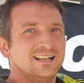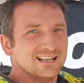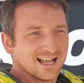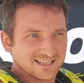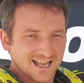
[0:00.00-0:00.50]

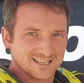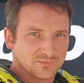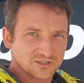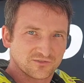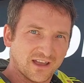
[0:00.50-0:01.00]
as
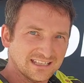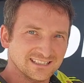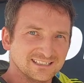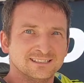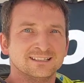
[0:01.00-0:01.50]
much
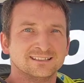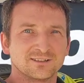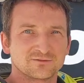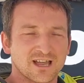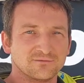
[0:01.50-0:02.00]
fighting that
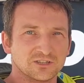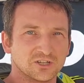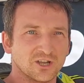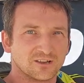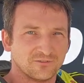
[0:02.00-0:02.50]
I was having to
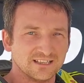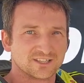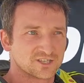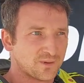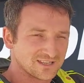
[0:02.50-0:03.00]
do. I could feel the
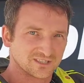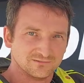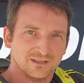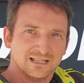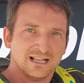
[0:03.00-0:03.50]

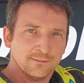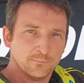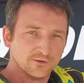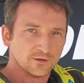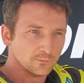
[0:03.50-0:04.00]
suspension
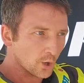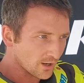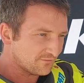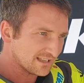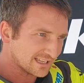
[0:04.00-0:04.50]
moving more.
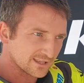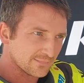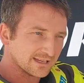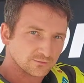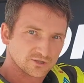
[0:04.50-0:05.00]
I felt like the
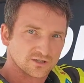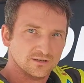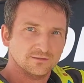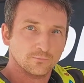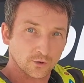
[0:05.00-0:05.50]
bike was
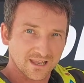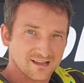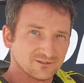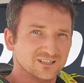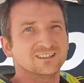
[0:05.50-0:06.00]
more
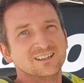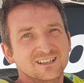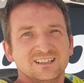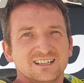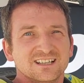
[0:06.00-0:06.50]
level.
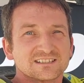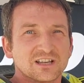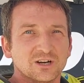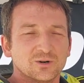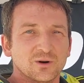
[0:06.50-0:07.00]

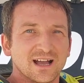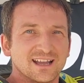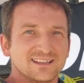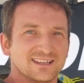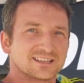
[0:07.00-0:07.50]

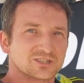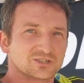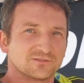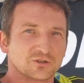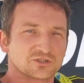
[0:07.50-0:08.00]
So that's
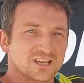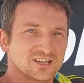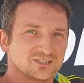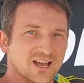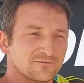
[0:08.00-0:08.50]
just the first
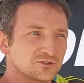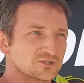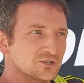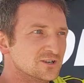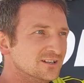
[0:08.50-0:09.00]
session after.
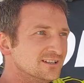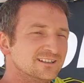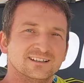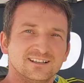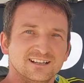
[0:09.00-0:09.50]
So
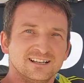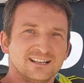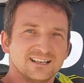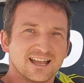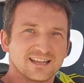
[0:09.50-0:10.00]

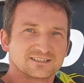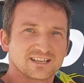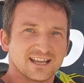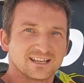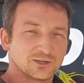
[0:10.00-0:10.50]
it's
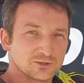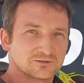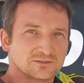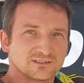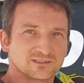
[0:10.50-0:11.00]

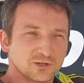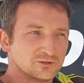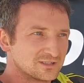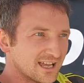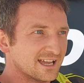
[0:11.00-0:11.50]

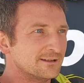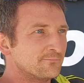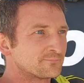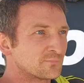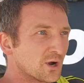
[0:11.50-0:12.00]
good
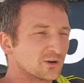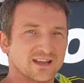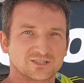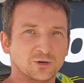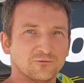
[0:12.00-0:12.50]

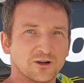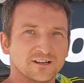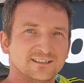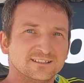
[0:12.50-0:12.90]
progress so far.